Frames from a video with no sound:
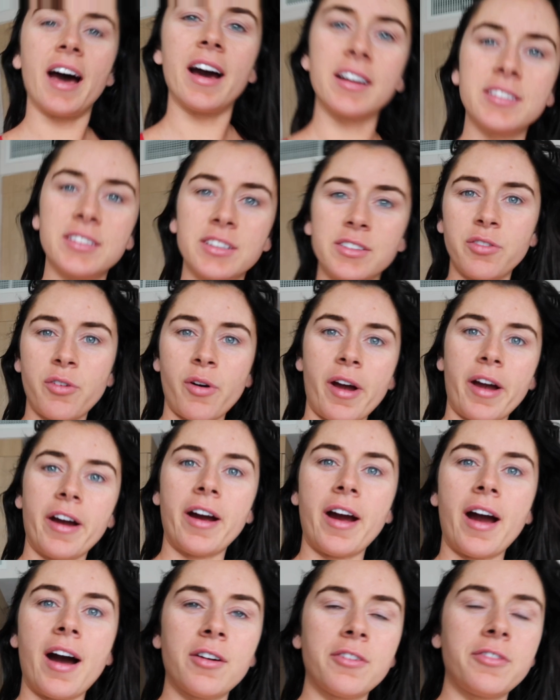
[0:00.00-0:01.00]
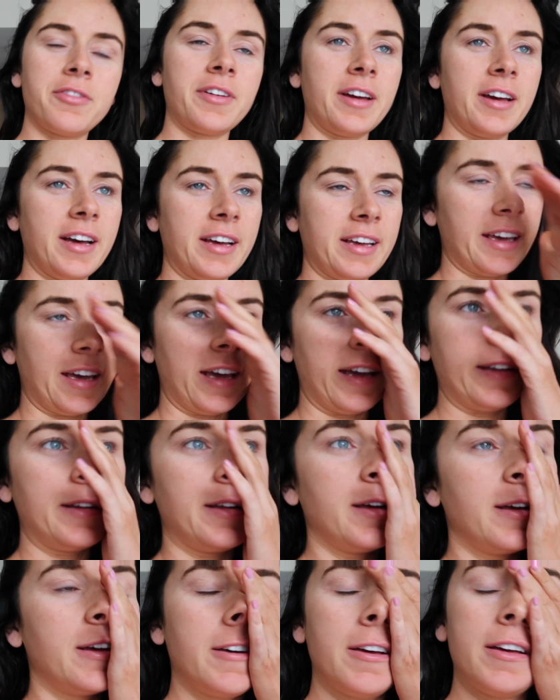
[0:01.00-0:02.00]
activewear outfit
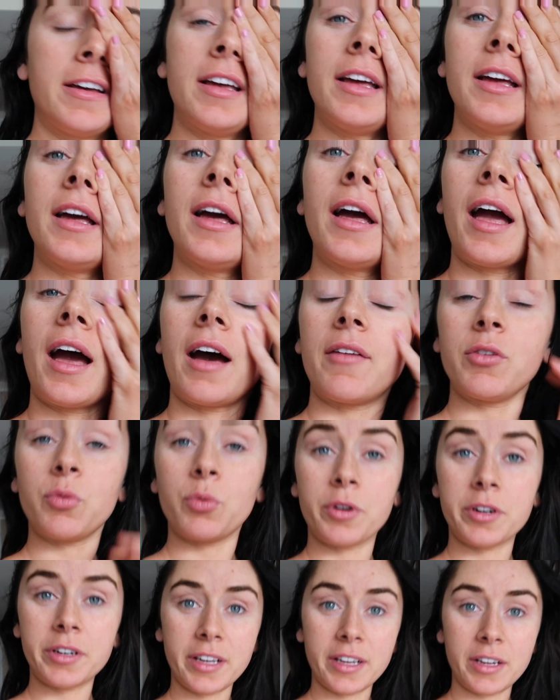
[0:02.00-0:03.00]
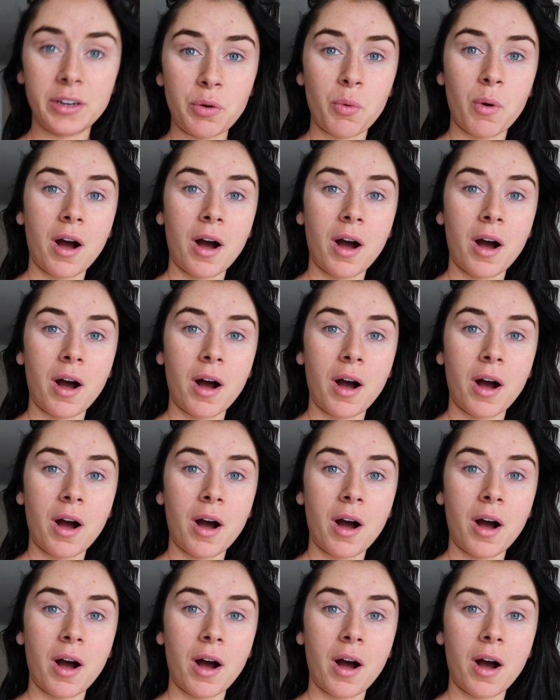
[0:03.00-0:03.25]
again. I haven't worn it in a